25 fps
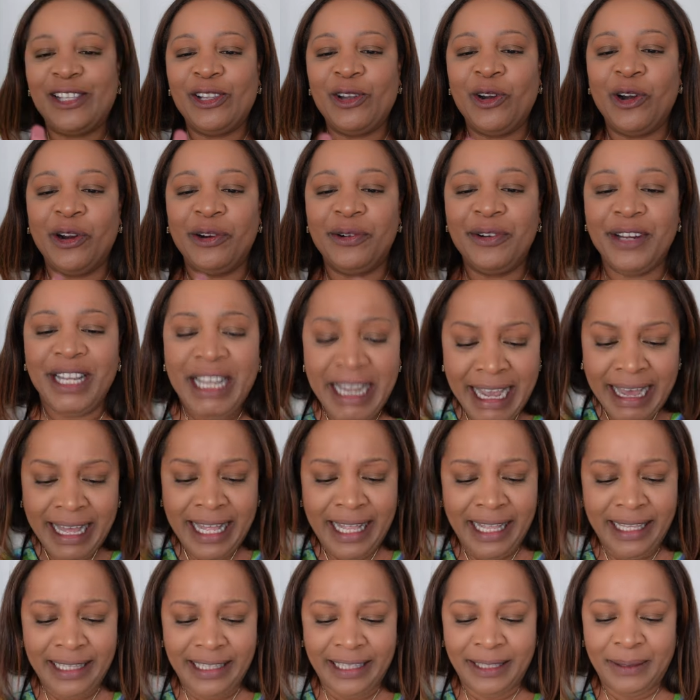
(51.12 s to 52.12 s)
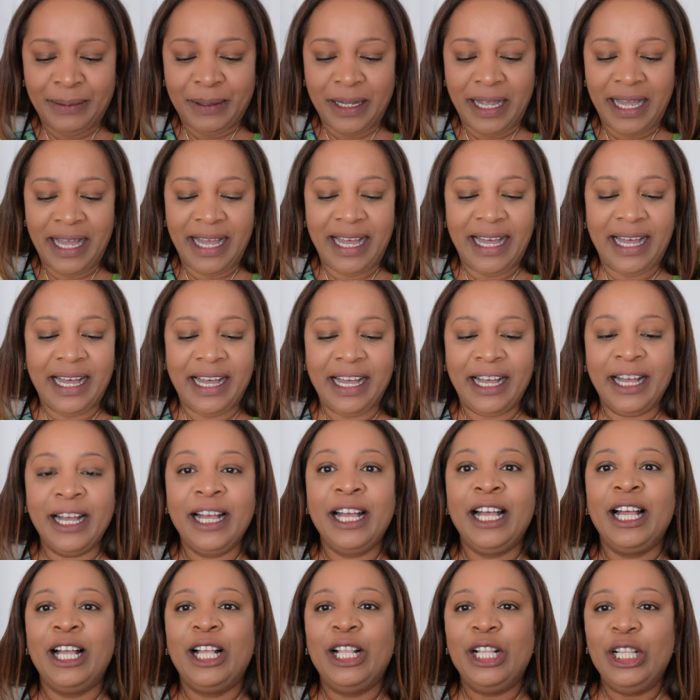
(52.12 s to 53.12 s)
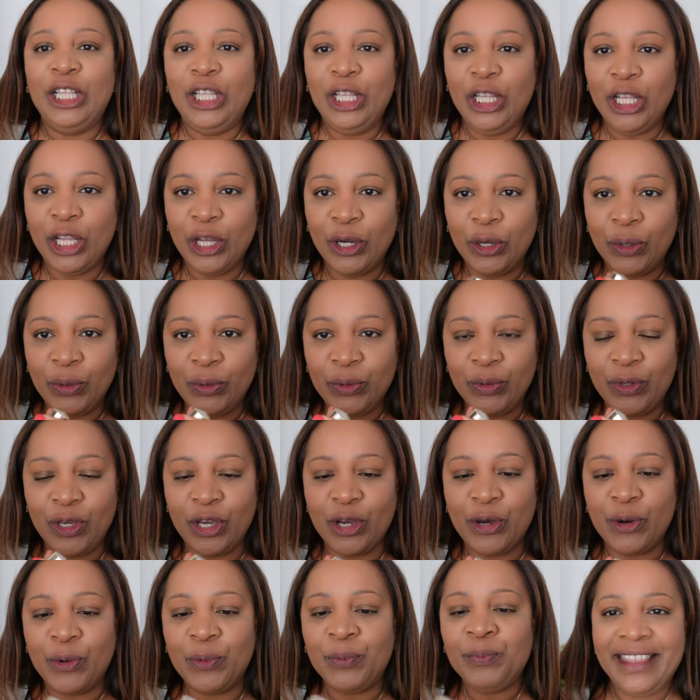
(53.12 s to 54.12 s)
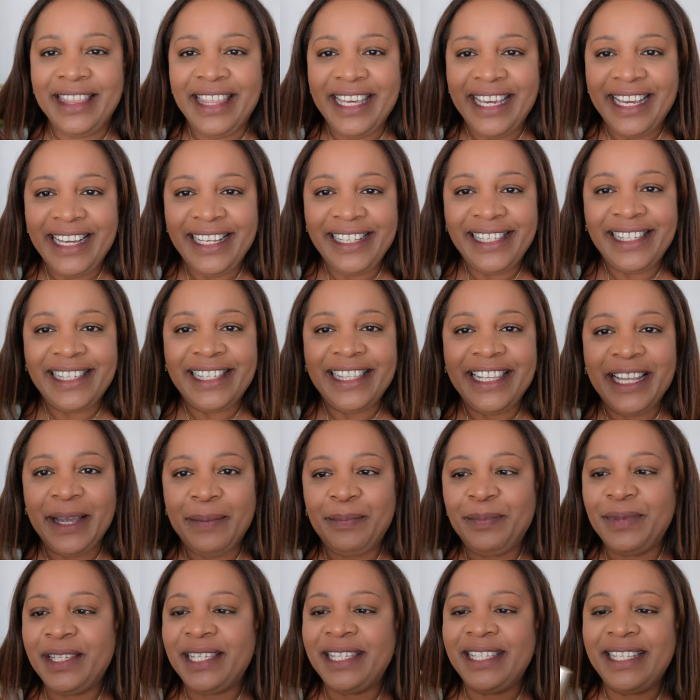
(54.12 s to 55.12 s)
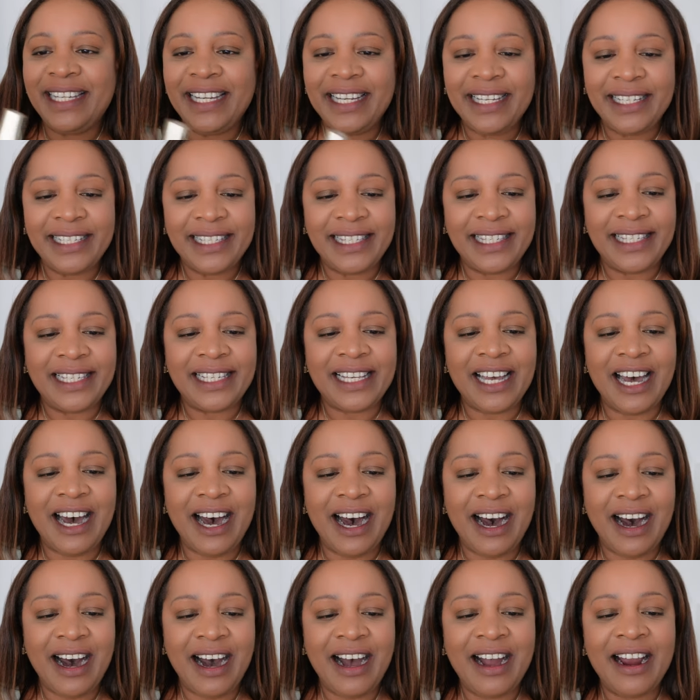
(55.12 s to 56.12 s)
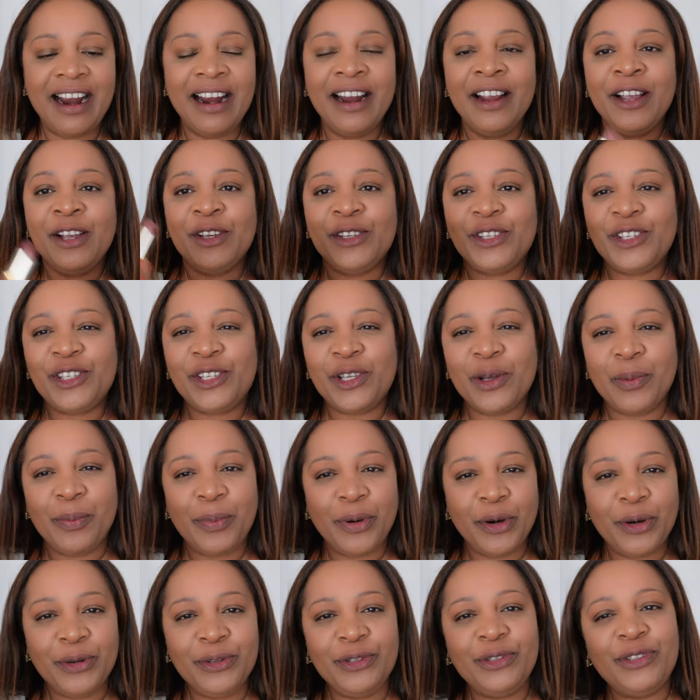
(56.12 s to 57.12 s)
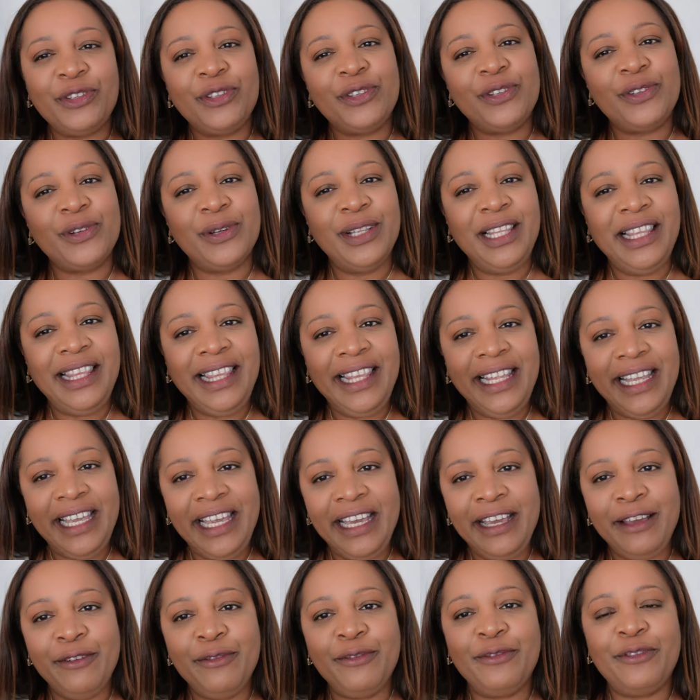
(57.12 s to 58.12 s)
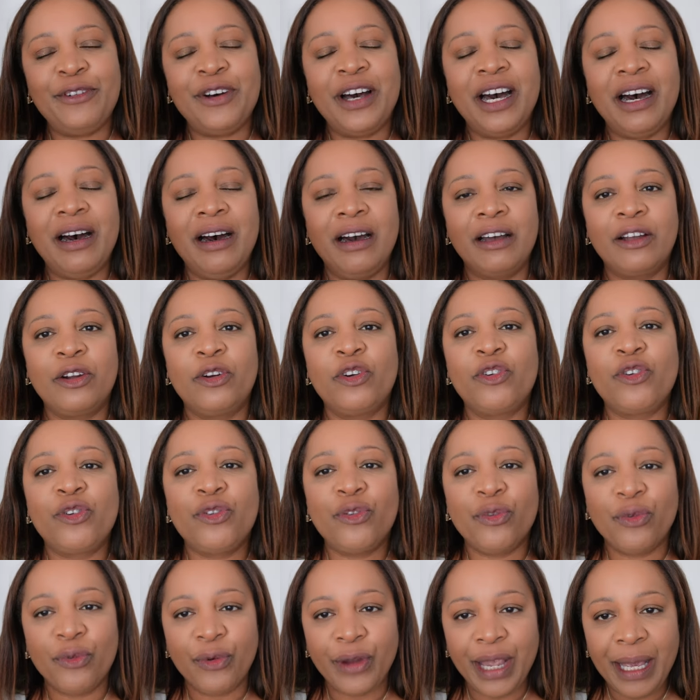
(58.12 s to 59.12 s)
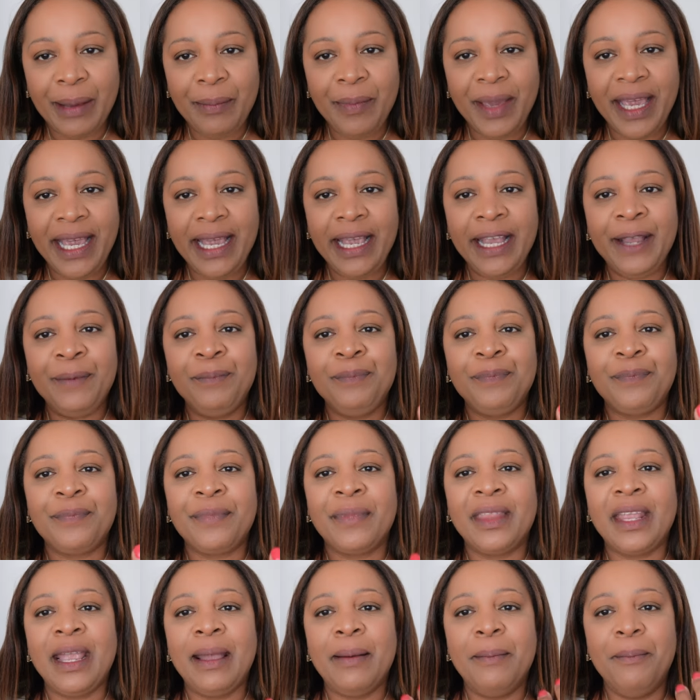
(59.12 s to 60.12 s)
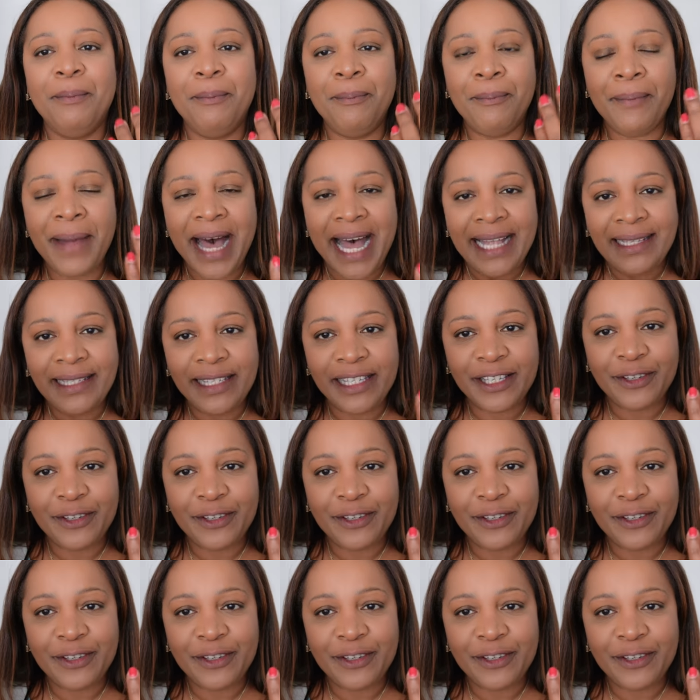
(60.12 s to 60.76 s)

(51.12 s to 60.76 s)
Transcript: L'Oreal uh, logo. These lipsticks are supposed to leave a creamy matte